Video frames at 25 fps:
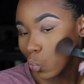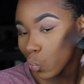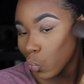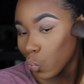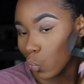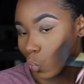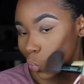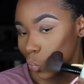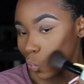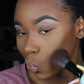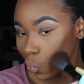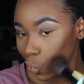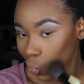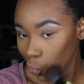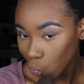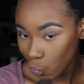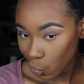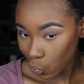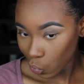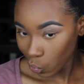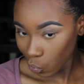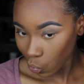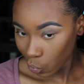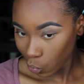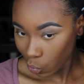
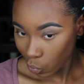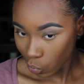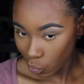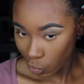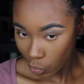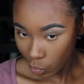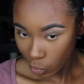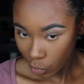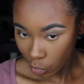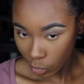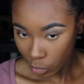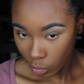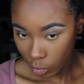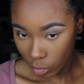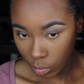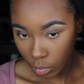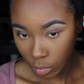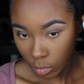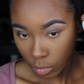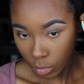(no one is talking)